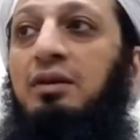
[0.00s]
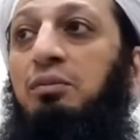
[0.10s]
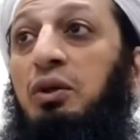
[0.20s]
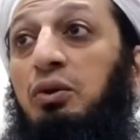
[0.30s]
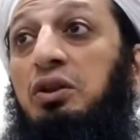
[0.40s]

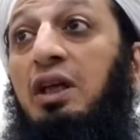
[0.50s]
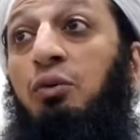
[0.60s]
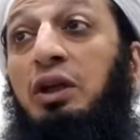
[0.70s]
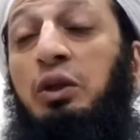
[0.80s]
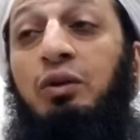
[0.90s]
Because the
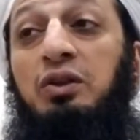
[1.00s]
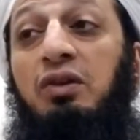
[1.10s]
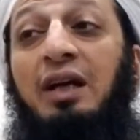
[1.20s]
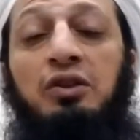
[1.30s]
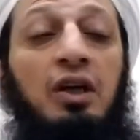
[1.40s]
way she was
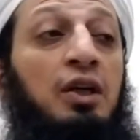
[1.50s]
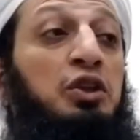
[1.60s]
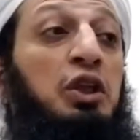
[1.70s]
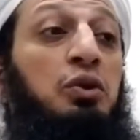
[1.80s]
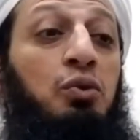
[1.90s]
dressed,
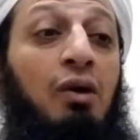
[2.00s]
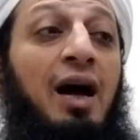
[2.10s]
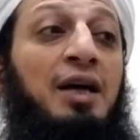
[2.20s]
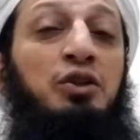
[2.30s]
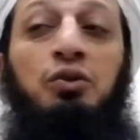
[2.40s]
she
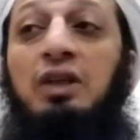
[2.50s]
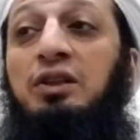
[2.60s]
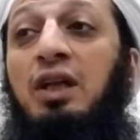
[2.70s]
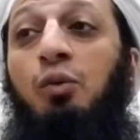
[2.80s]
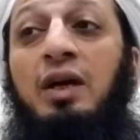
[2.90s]
tried to
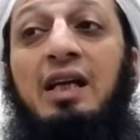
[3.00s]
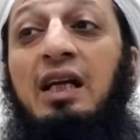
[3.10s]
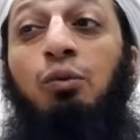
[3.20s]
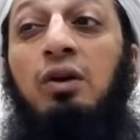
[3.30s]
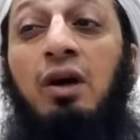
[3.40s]
dress in a way that
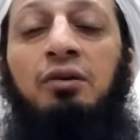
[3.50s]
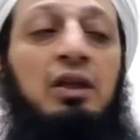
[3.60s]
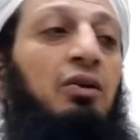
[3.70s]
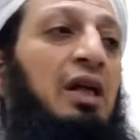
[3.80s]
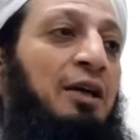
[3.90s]
he will not
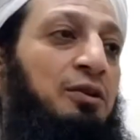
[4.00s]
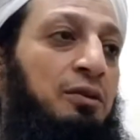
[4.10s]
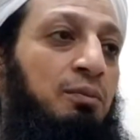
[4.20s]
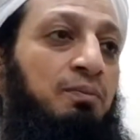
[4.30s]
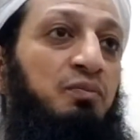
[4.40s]
recognize her.
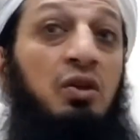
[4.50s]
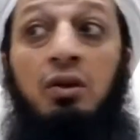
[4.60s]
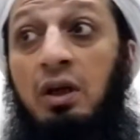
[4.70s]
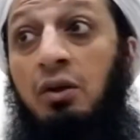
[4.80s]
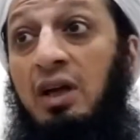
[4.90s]

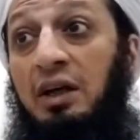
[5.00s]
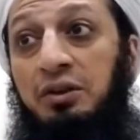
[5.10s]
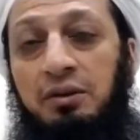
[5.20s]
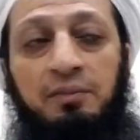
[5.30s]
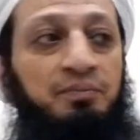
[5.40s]
Recognize
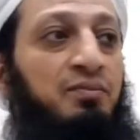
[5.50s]
her.